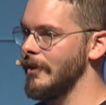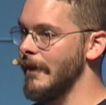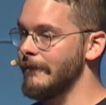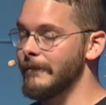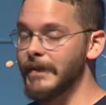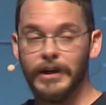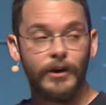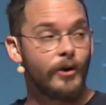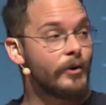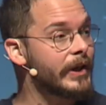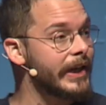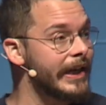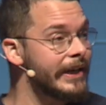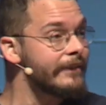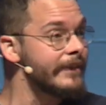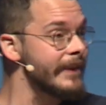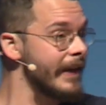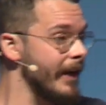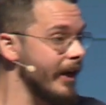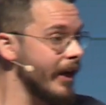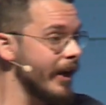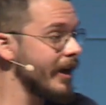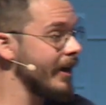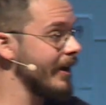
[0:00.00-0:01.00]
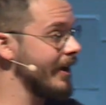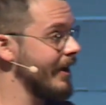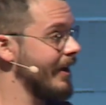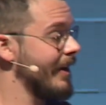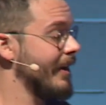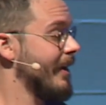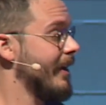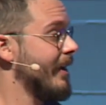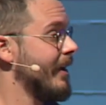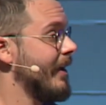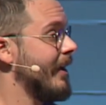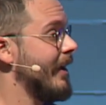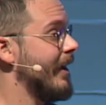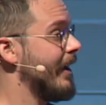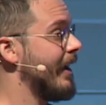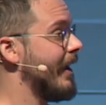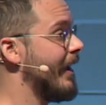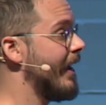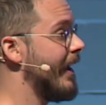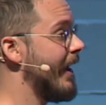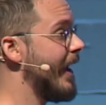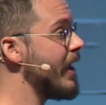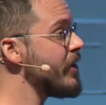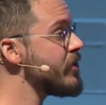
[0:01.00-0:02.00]
That I'll get there,
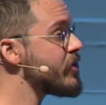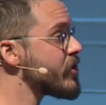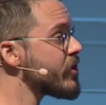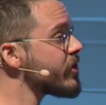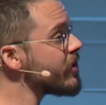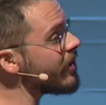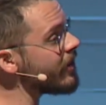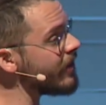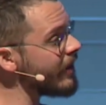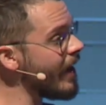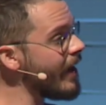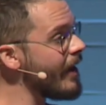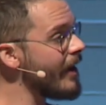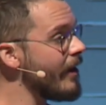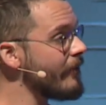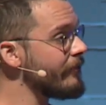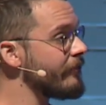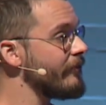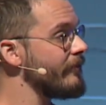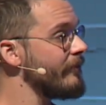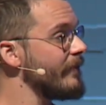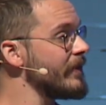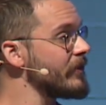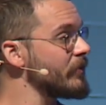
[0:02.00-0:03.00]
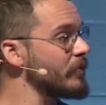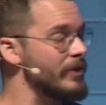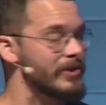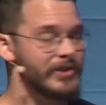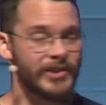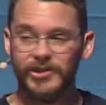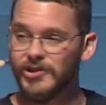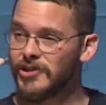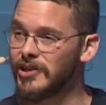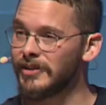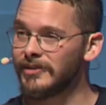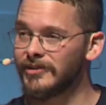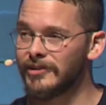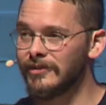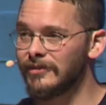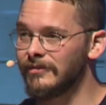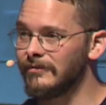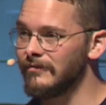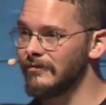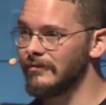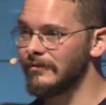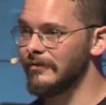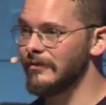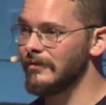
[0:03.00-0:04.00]
and sure enough, this wasn't just
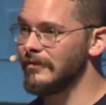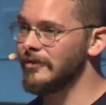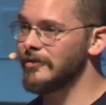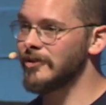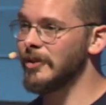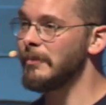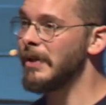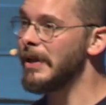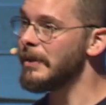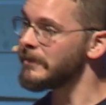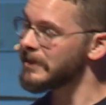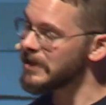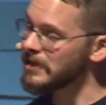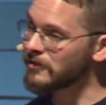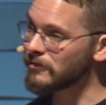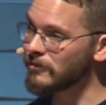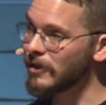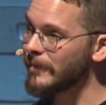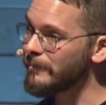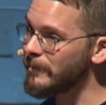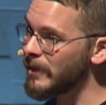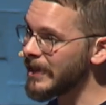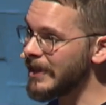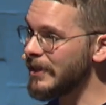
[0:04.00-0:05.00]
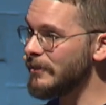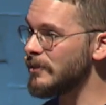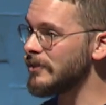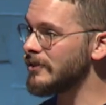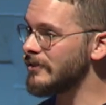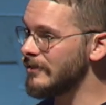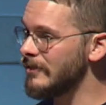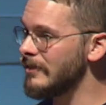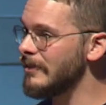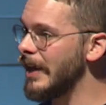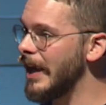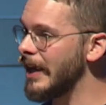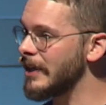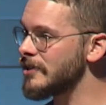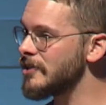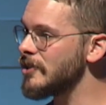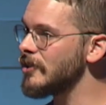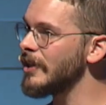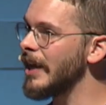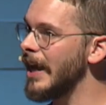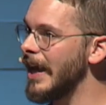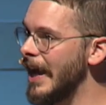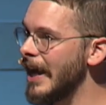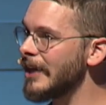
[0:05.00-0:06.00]
some empty threat, but he was actually
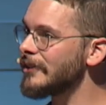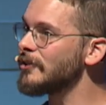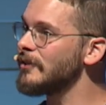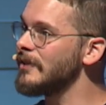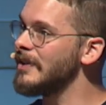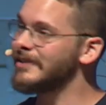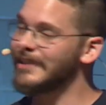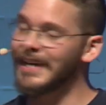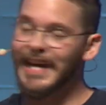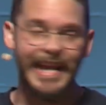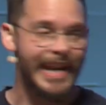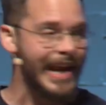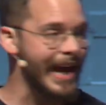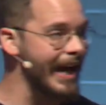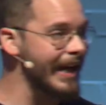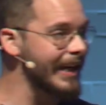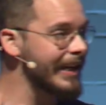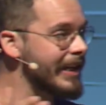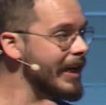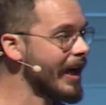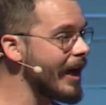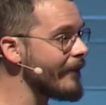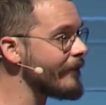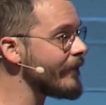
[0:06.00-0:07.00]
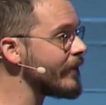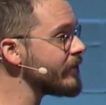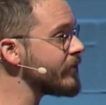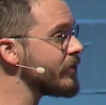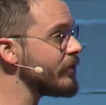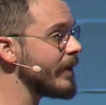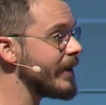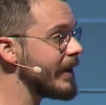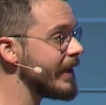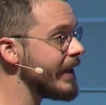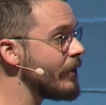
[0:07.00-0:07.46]
gonna act on this, and I got there too late.